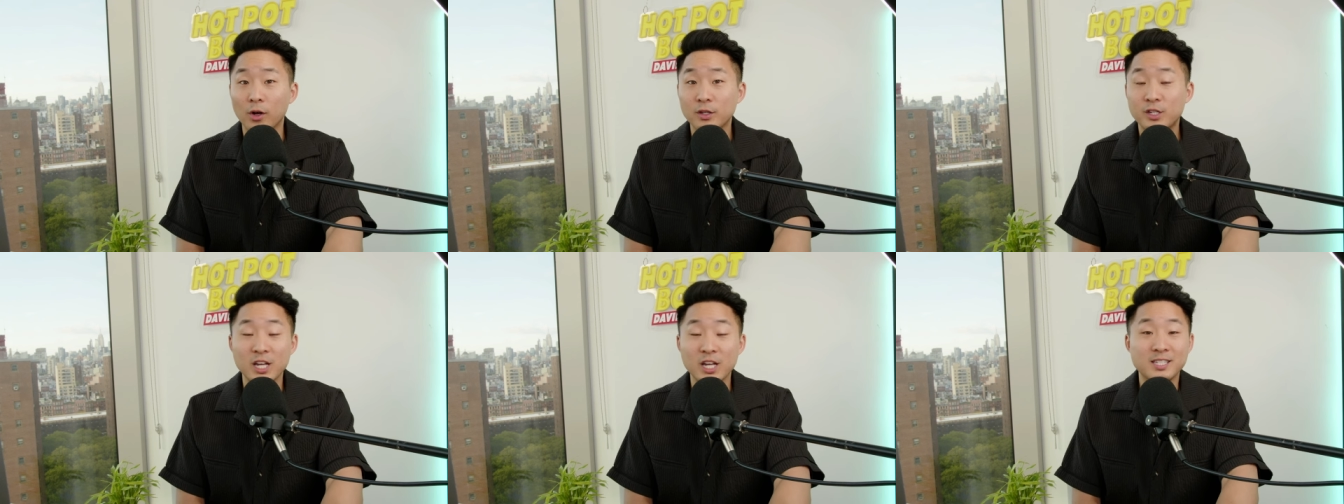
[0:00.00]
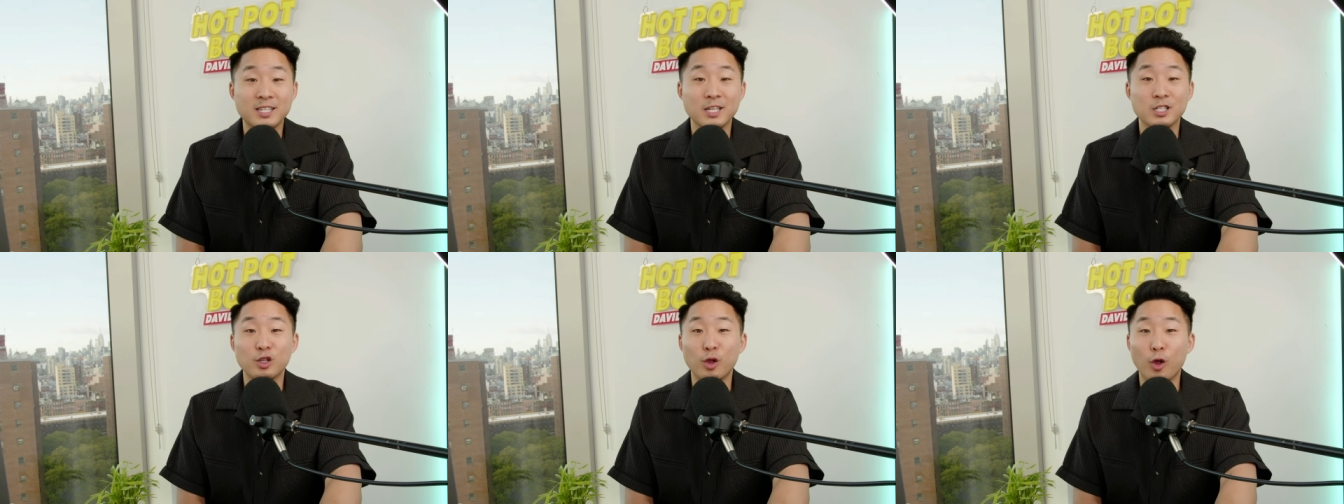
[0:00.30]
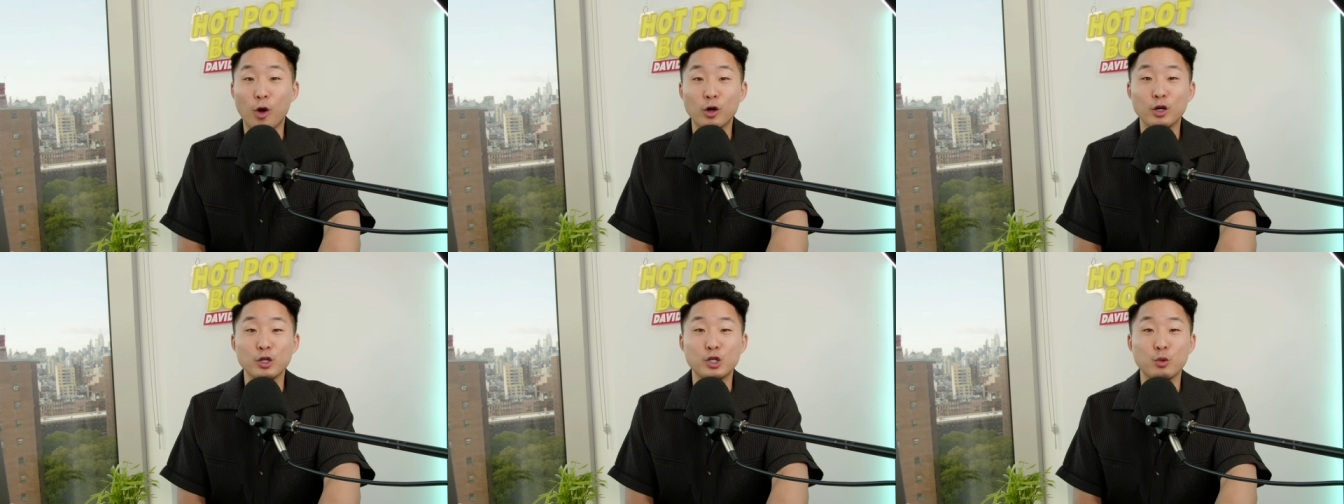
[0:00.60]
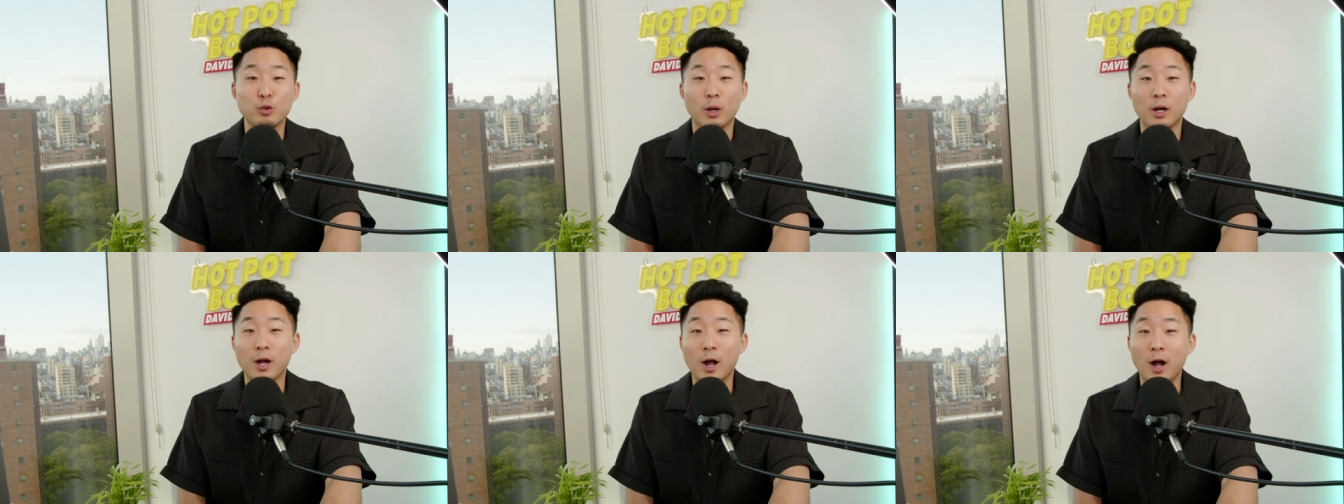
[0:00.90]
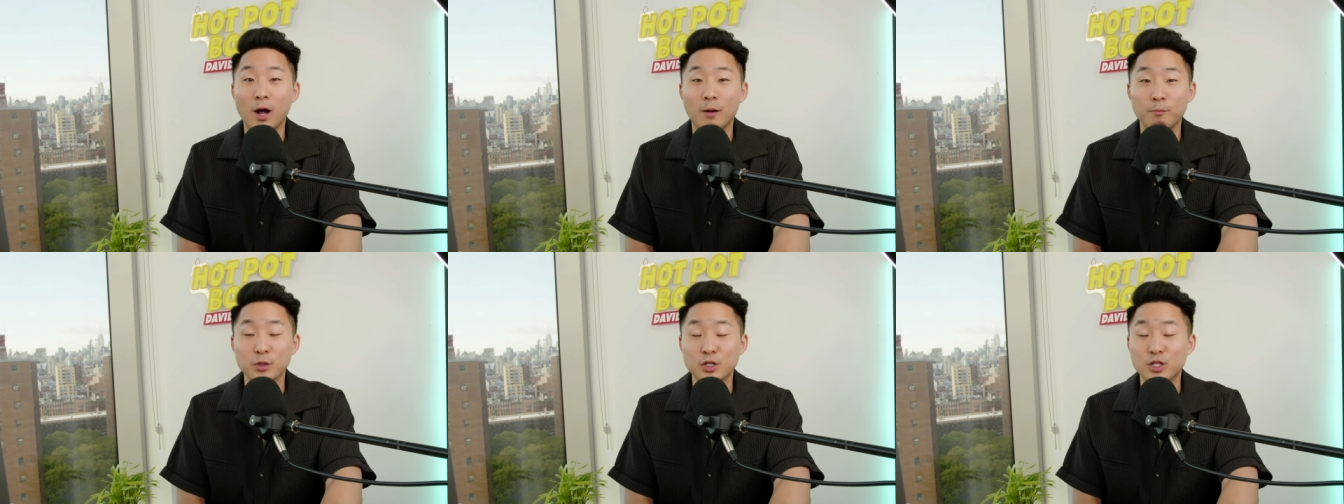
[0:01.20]
Just as long as you
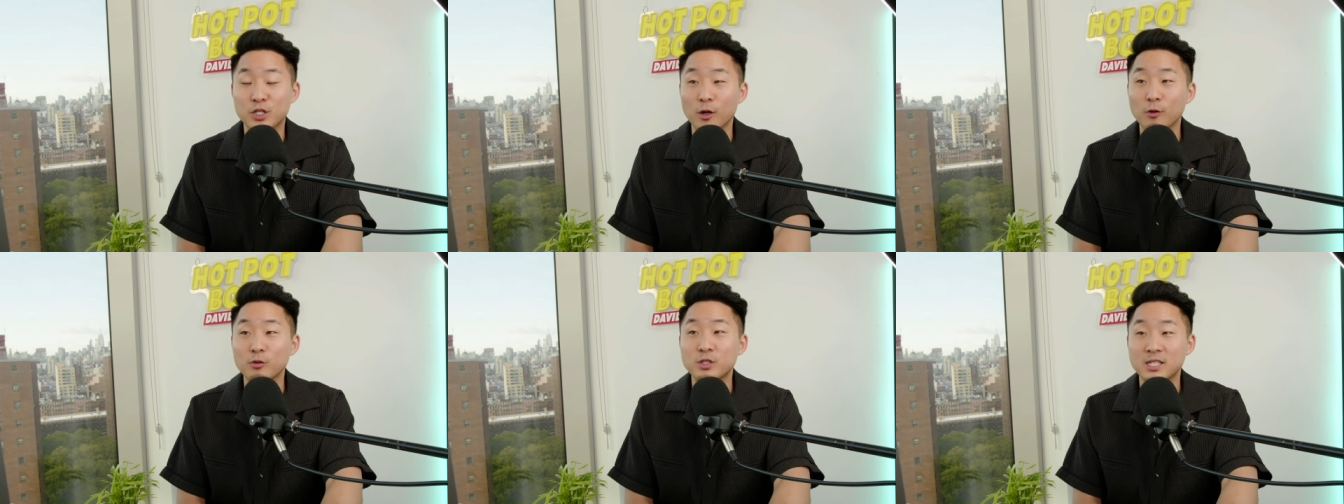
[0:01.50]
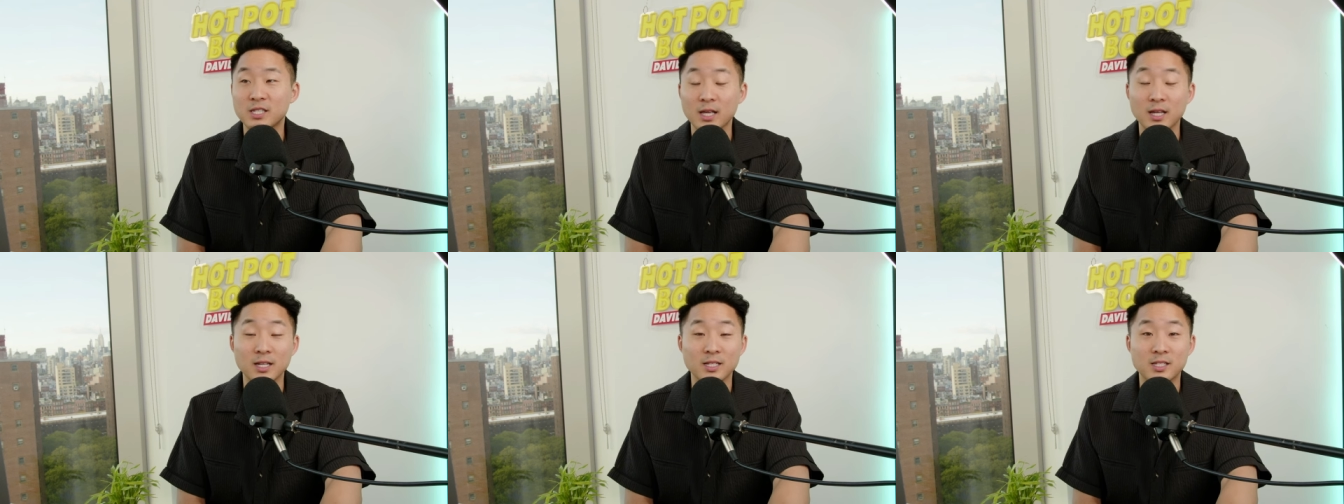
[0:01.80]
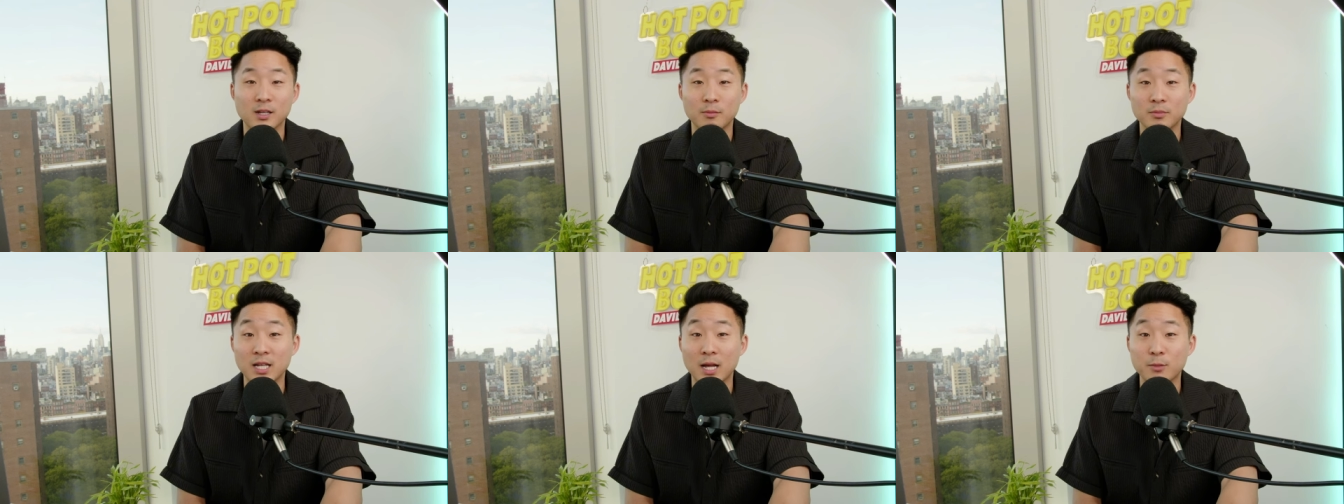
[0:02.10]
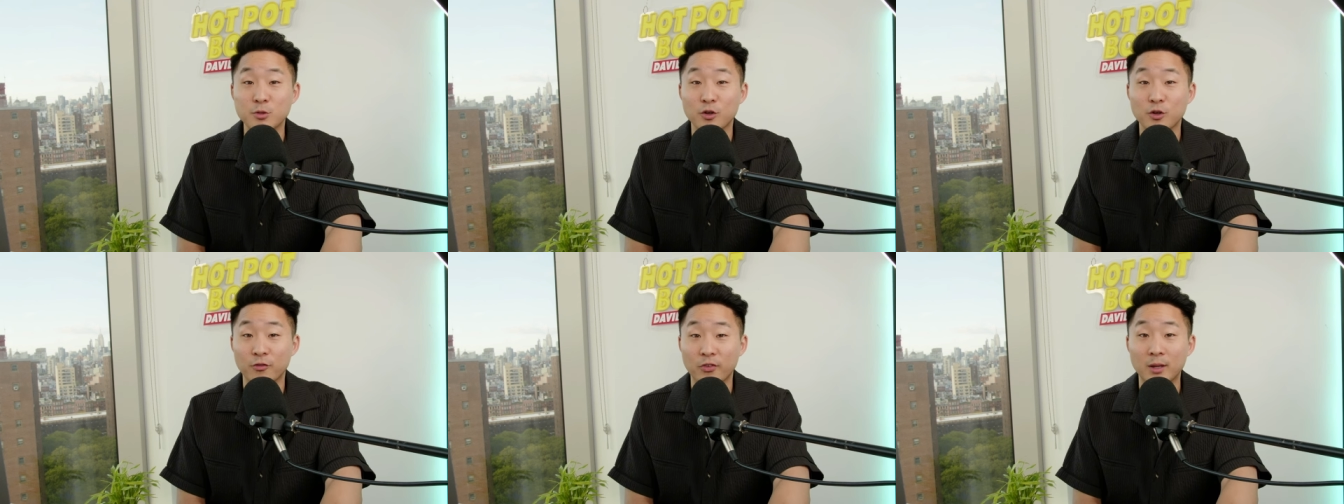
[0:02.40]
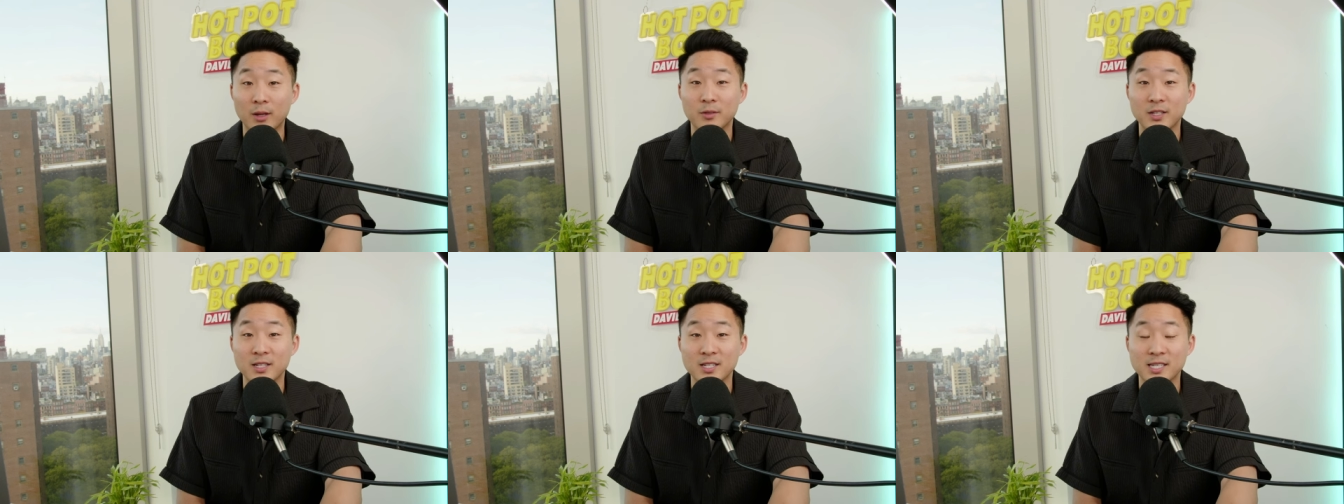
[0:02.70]
accomplish those things, sometimes your
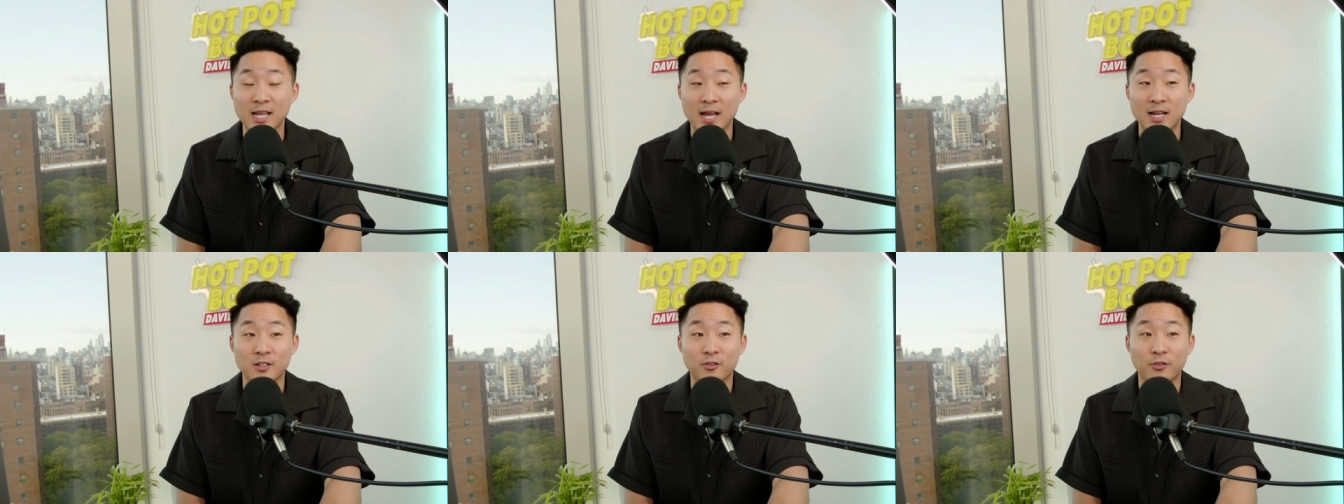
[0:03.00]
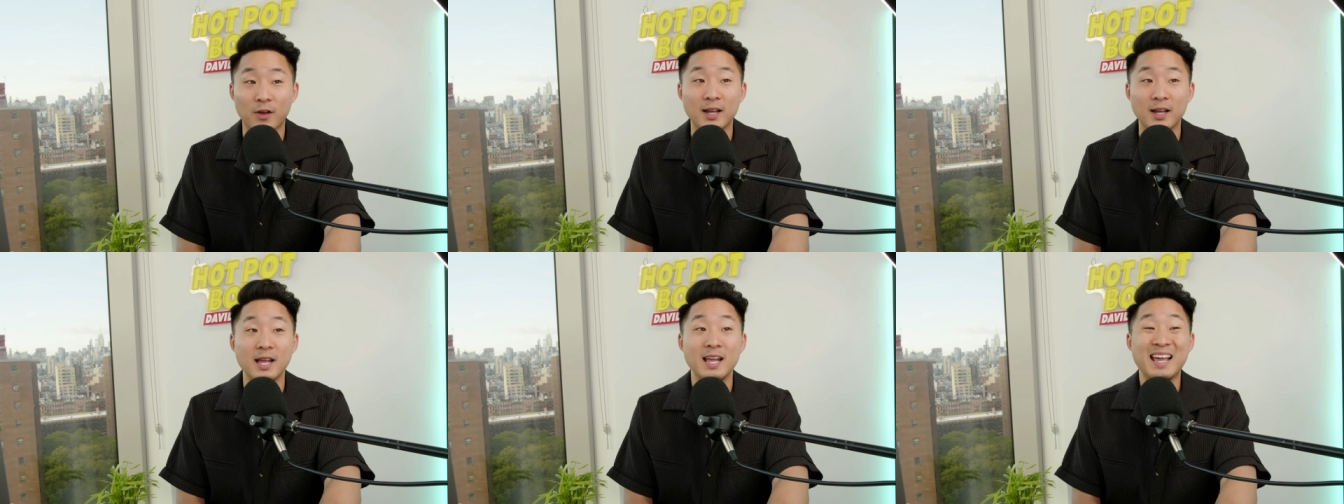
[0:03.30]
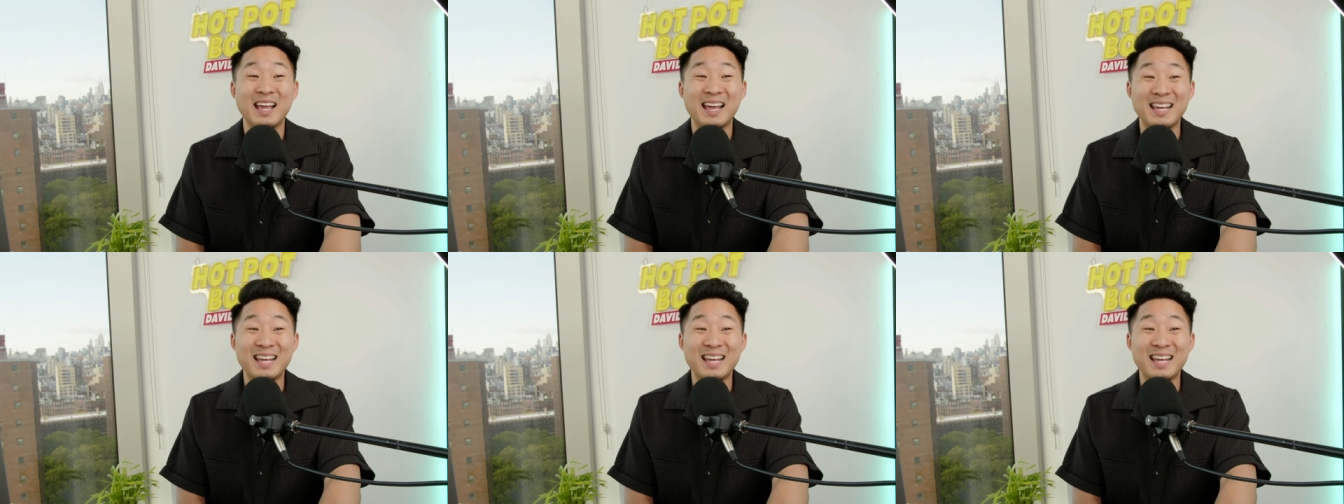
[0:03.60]
family is satisfied.